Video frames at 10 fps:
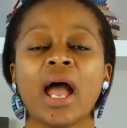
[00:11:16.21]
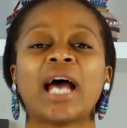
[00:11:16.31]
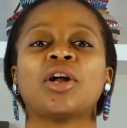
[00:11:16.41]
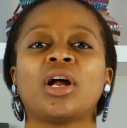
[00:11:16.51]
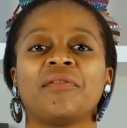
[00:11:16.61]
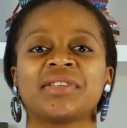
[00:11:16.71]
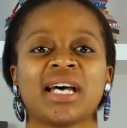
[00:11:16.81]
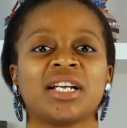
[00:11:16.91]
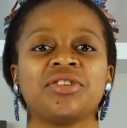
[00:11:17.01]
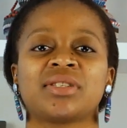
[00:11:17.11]
And all of a
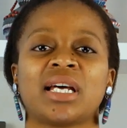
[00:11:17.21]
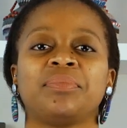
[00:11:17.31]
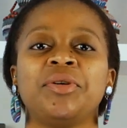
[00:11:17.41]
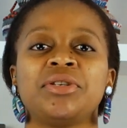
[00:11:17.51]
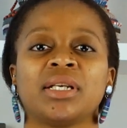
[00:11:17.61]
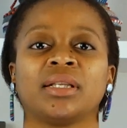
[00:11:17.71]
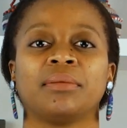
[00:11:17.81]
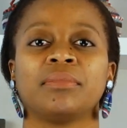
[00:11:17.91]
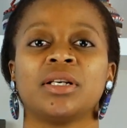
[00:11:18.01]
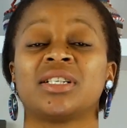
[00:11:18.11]
sudden you start muting
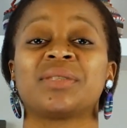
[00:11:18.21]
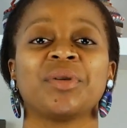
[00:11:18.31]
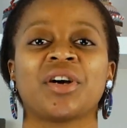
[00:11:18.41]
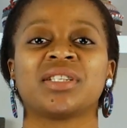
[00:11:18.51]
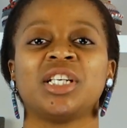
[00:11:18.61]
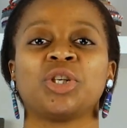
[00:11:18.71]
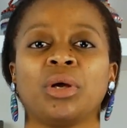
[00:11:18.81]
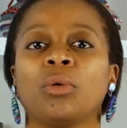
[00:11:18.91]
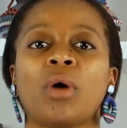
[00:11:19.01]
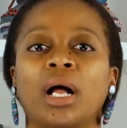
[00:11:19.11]
them just because they're
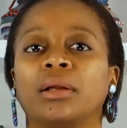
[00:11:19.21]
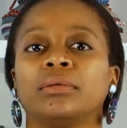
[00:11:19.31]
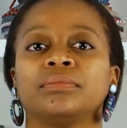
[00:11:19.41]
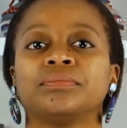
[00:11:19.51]
doing well.